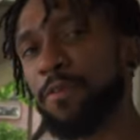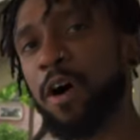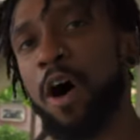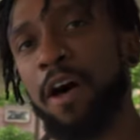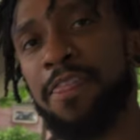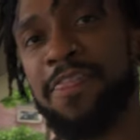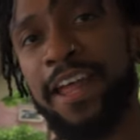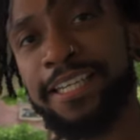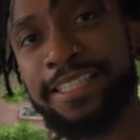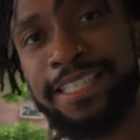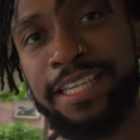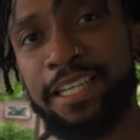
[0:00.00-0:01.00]
of an
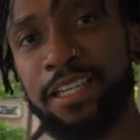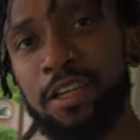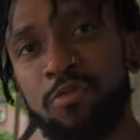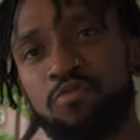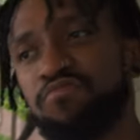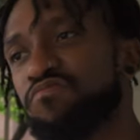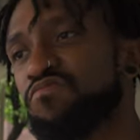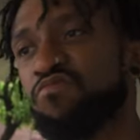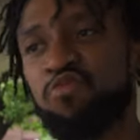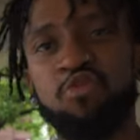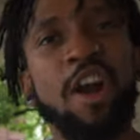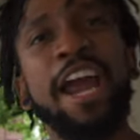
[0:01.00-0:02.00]
authentic
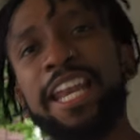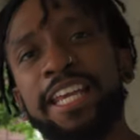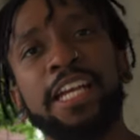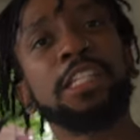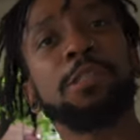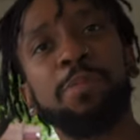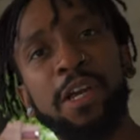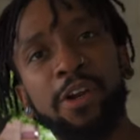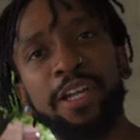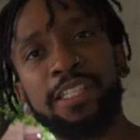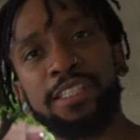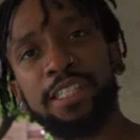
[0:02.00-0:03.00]
riding
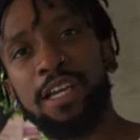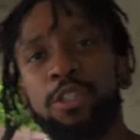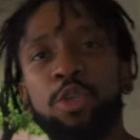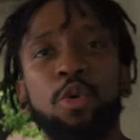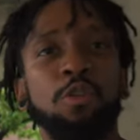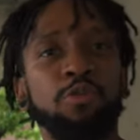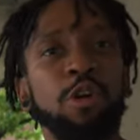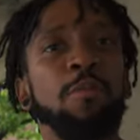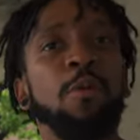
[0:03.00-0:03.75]
experience to a real